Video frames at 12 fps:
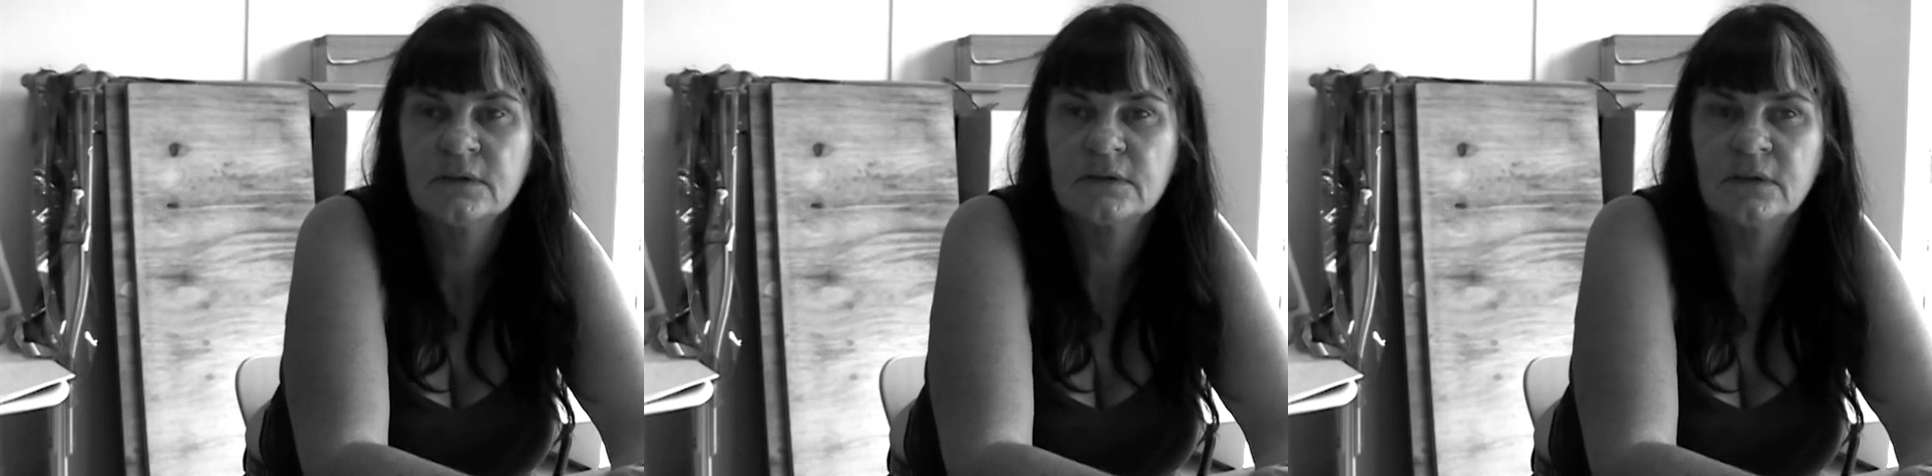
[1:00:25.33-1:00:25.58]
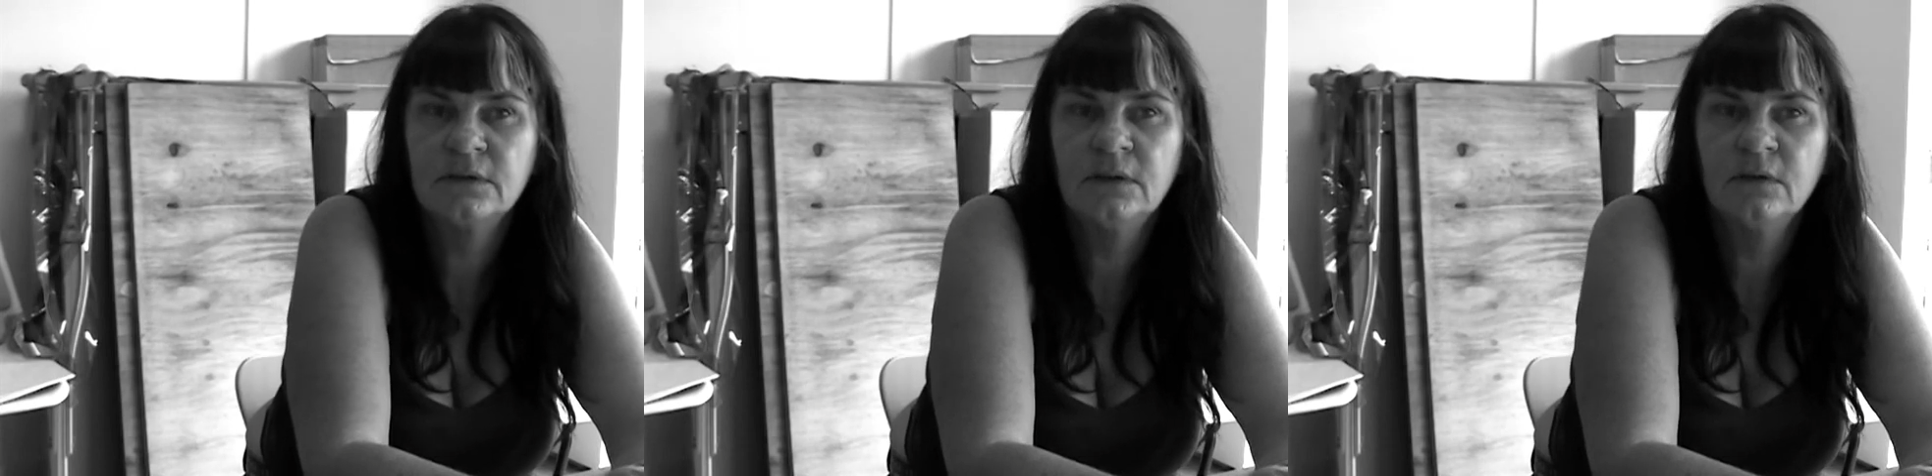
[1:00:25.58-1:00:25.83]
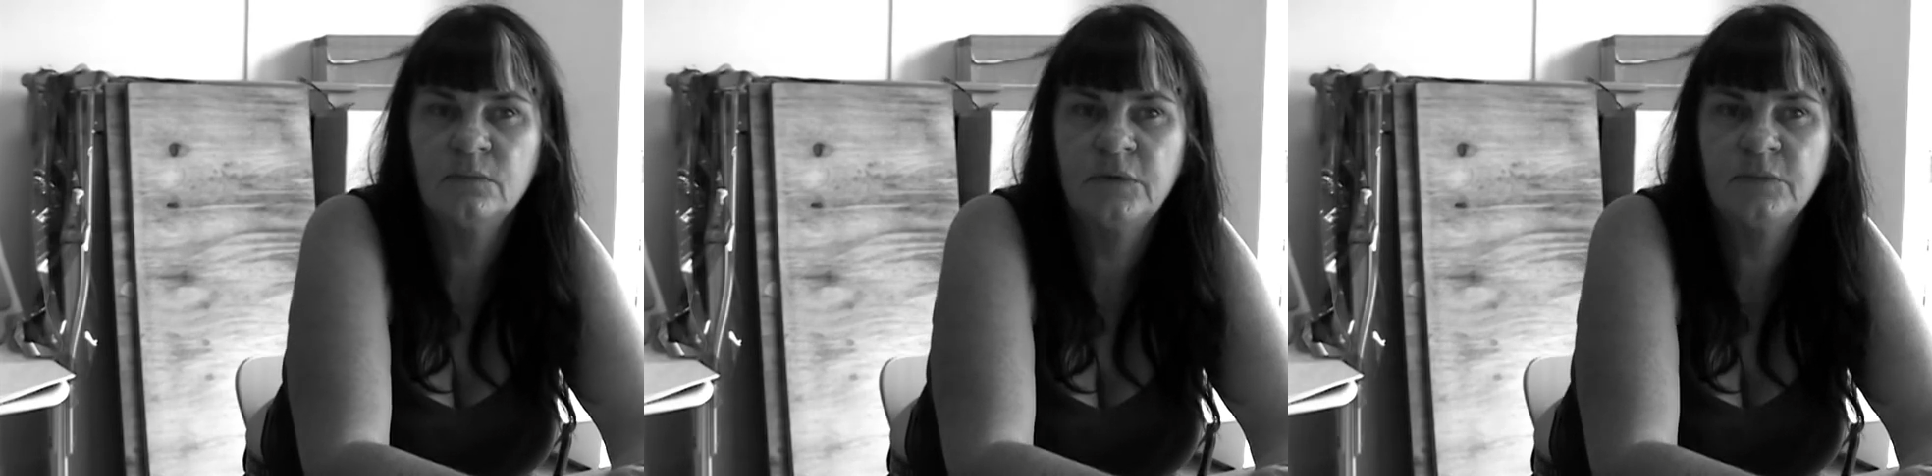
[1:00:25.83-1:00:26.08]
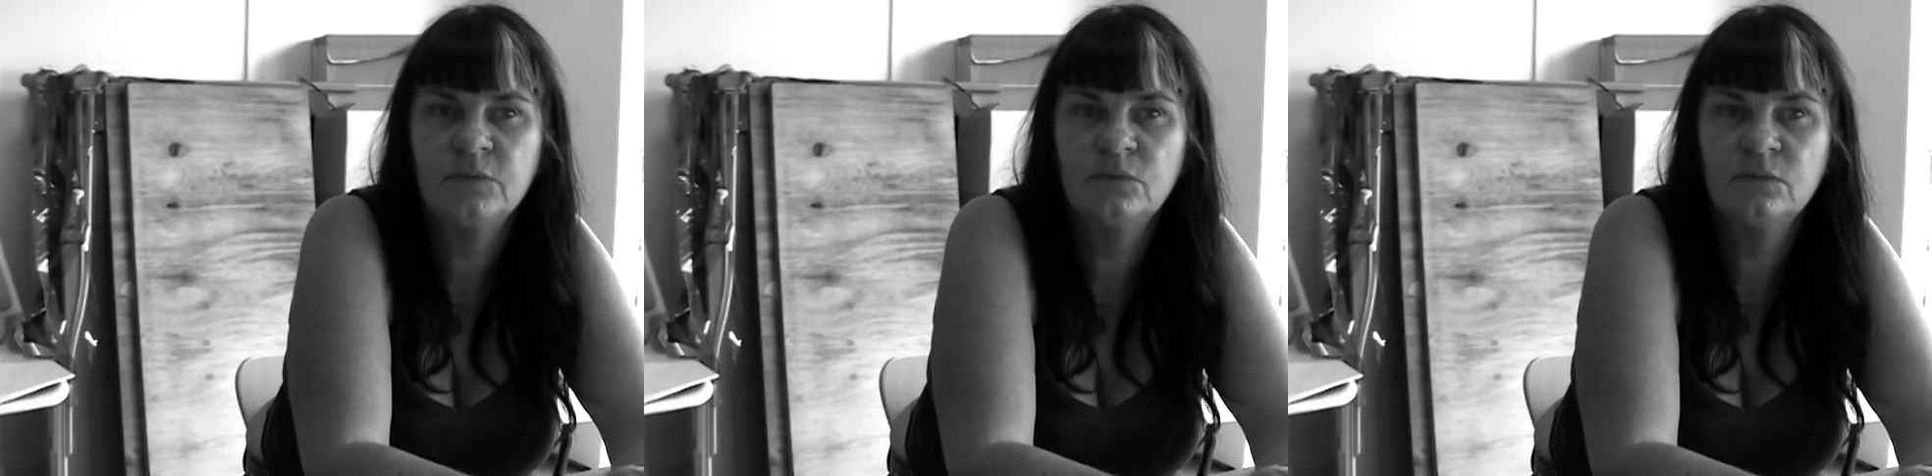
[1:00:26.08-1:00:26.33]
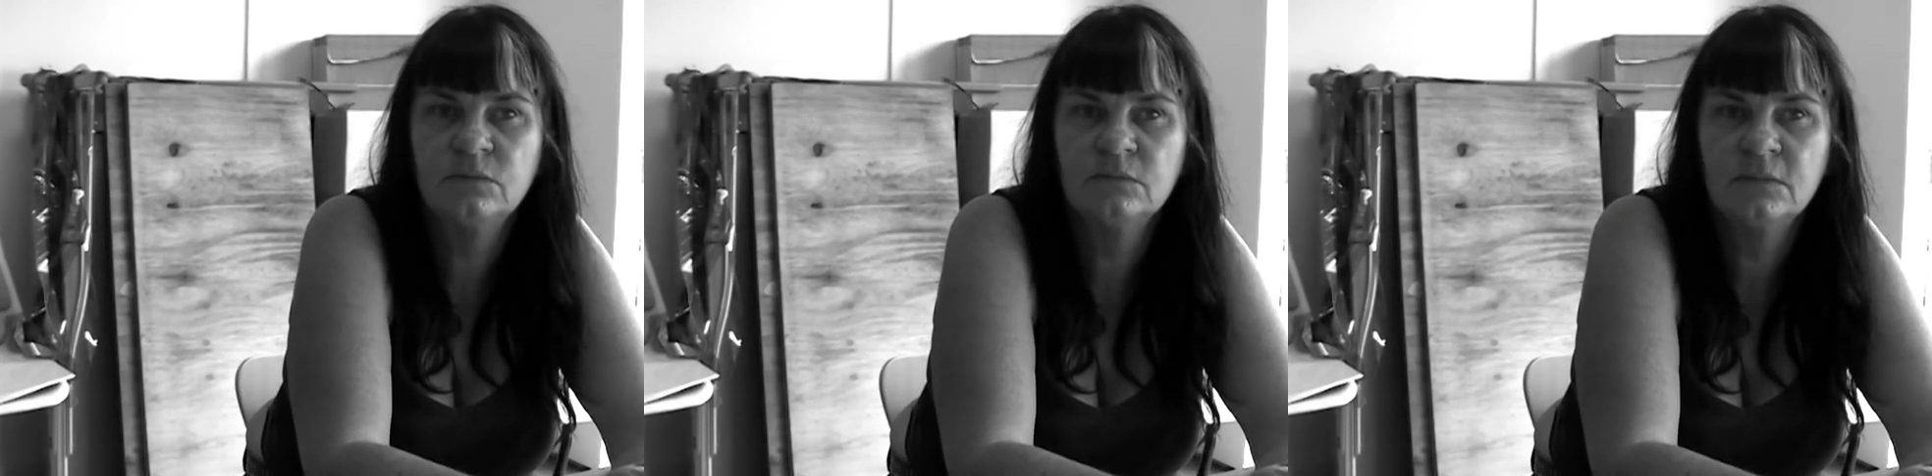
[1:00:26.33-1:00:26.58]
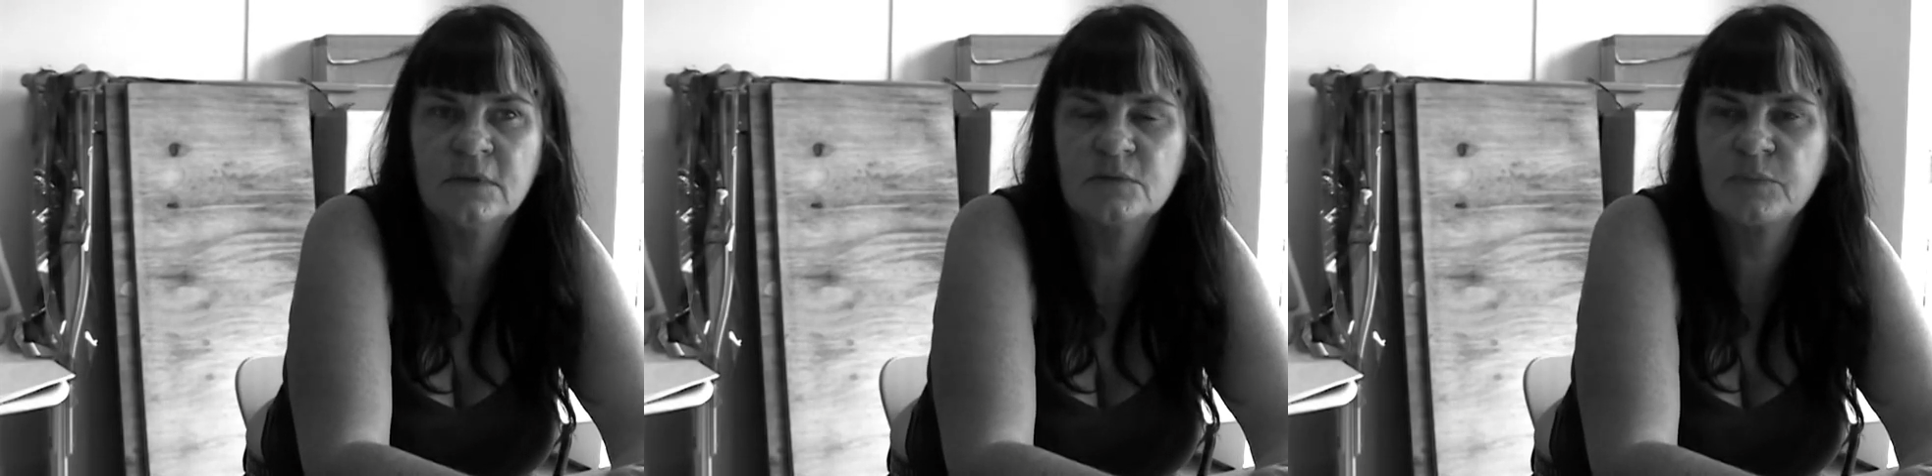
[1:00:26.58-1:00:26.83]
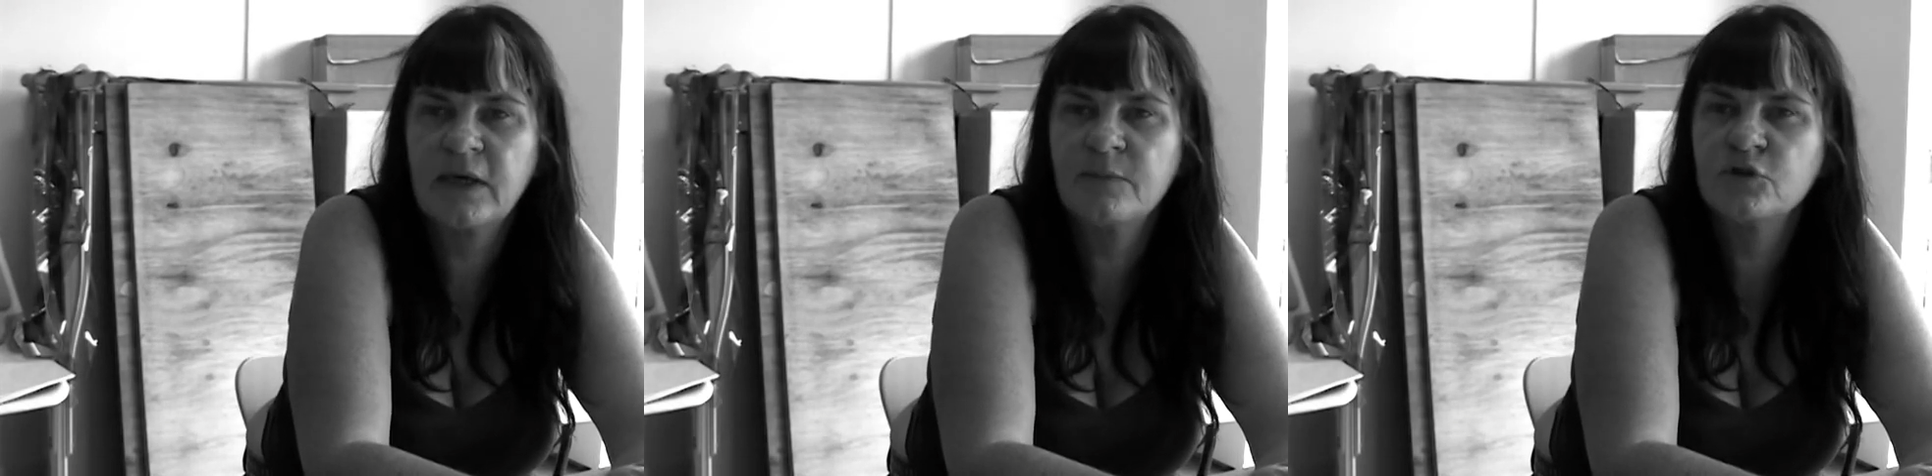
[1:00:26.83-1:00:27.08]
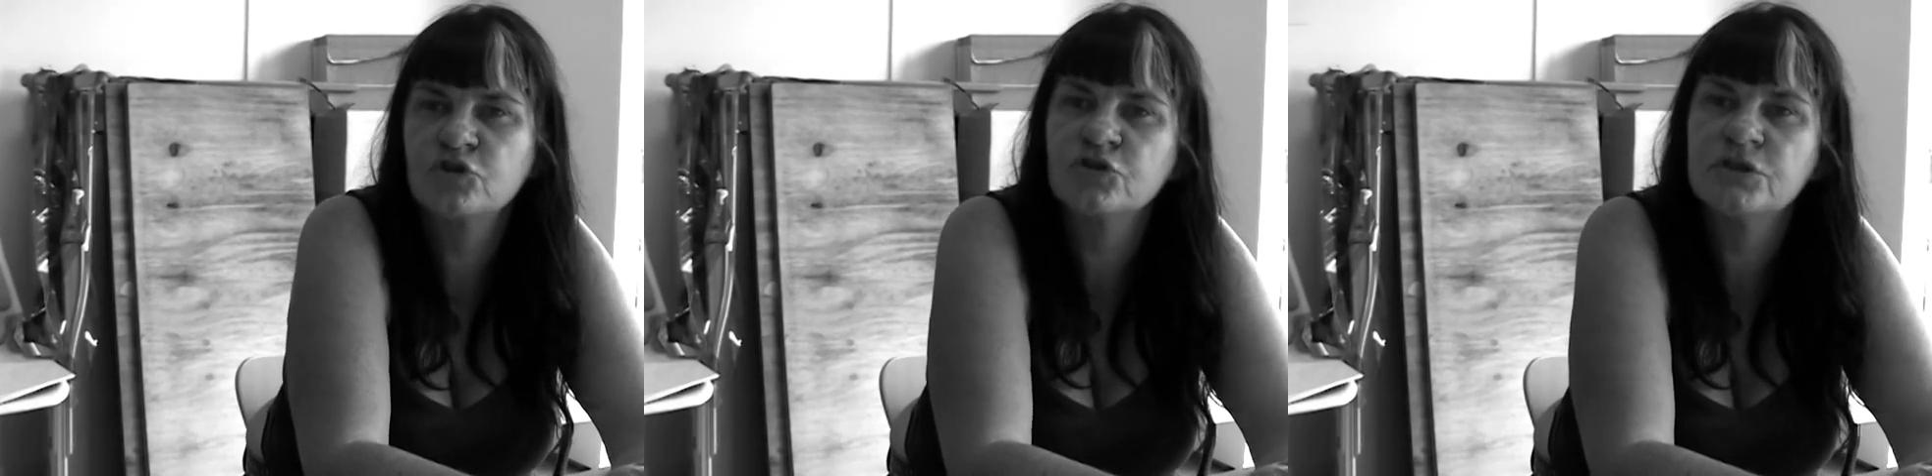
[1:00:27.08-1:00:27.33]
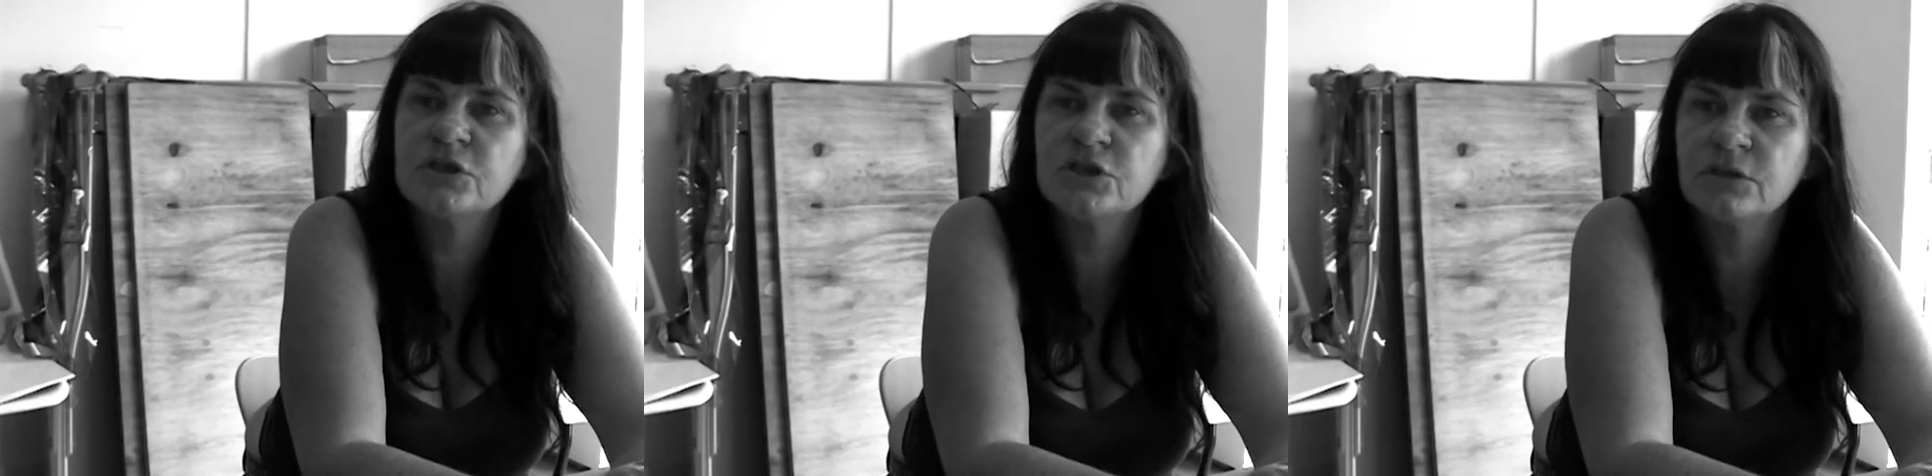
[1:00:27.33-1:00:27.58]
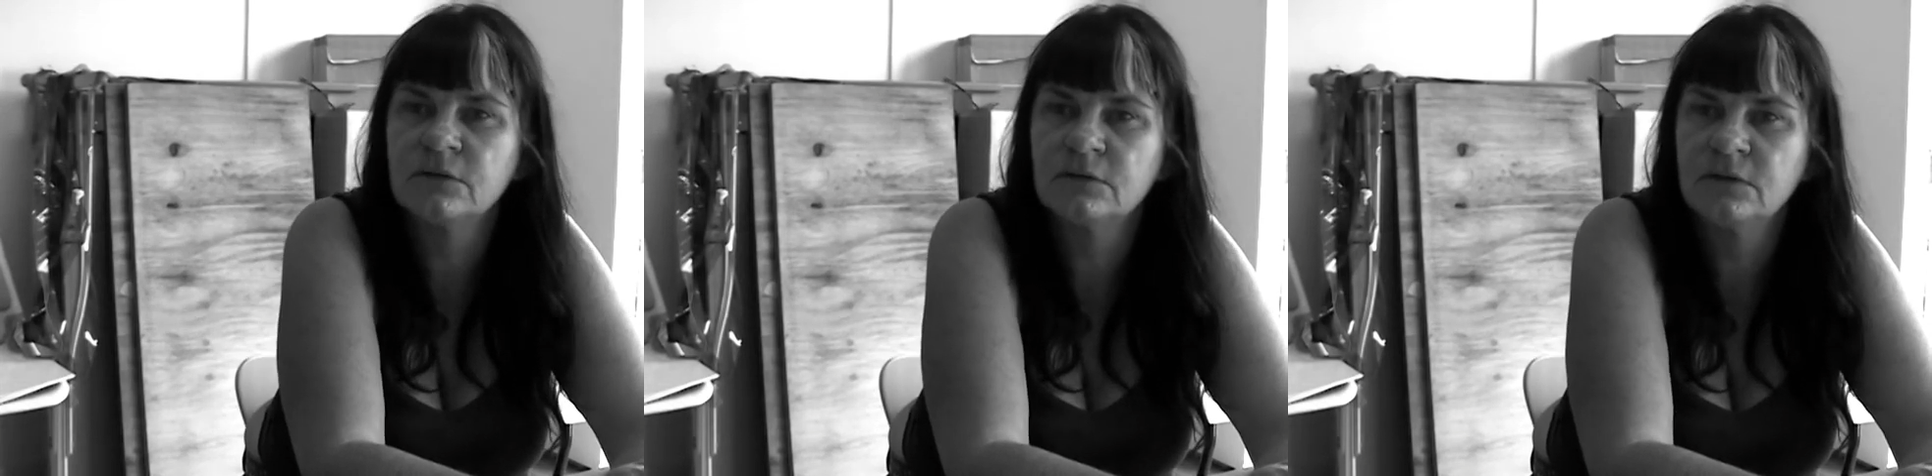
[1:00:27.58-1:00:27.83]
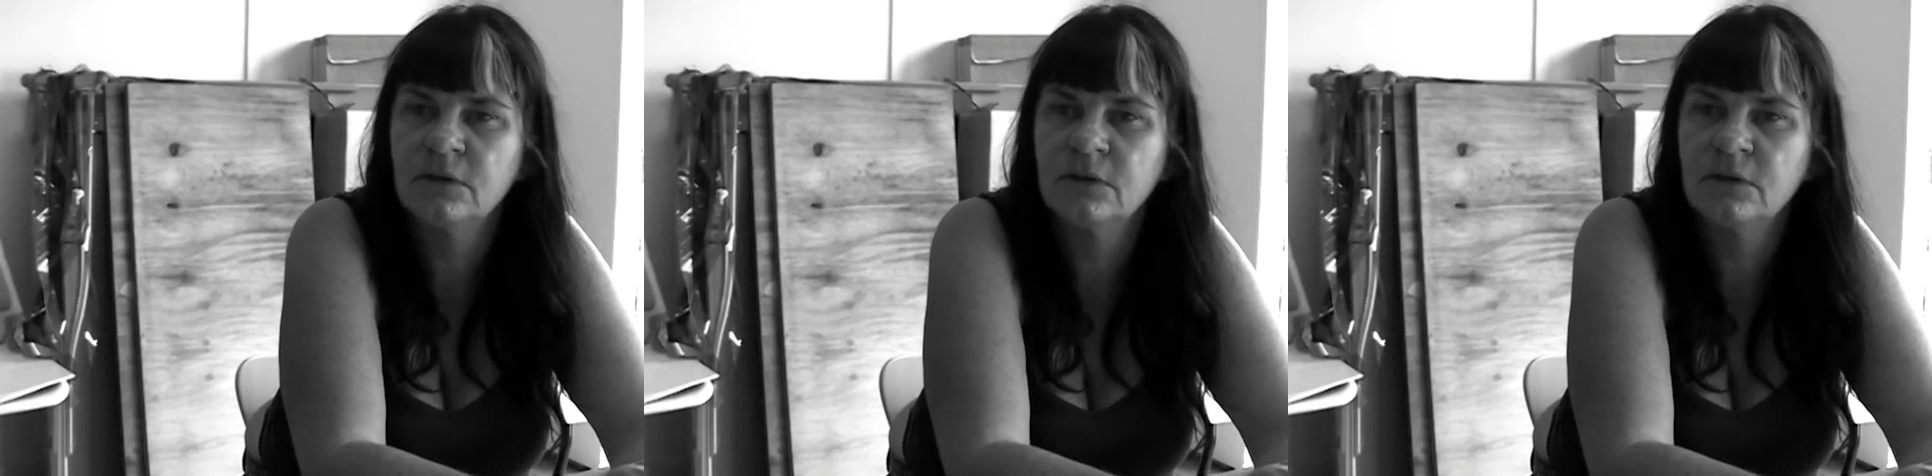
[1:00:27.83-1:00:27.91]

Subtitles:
So, people, it's becoming tradition,